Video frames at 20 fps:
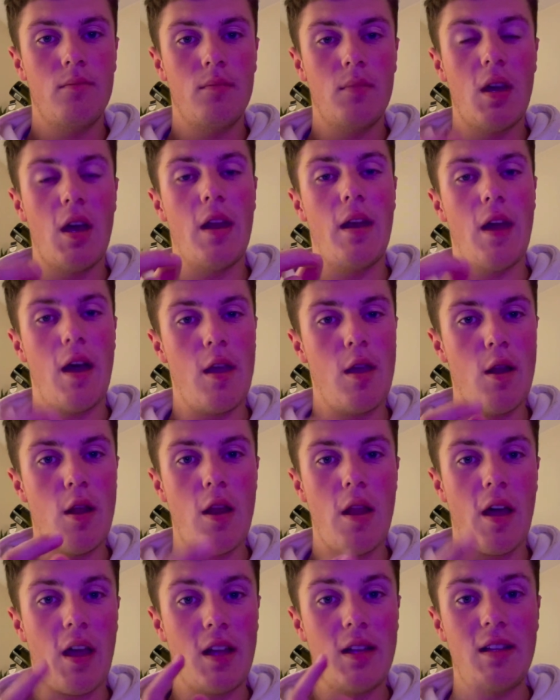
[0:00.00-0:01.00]
And now you look
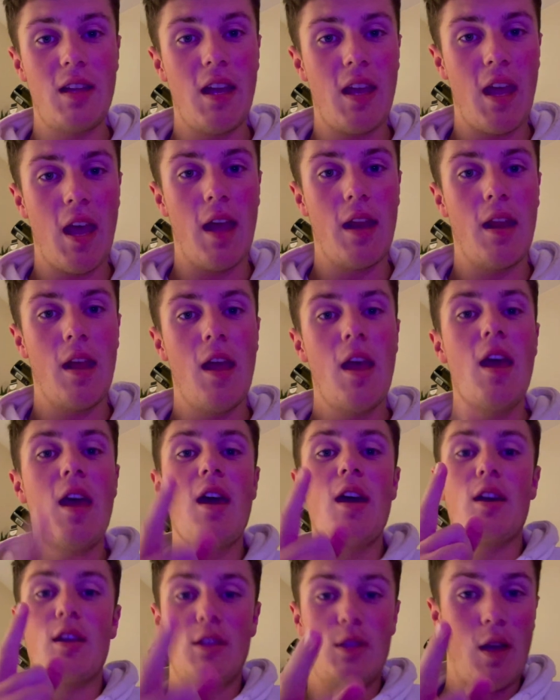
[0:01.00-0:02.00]
like a dickhead
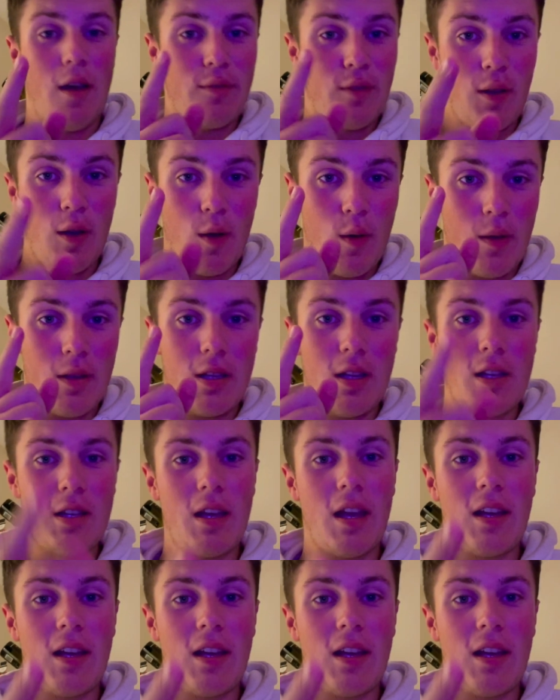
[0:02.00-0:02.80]
because you have to go and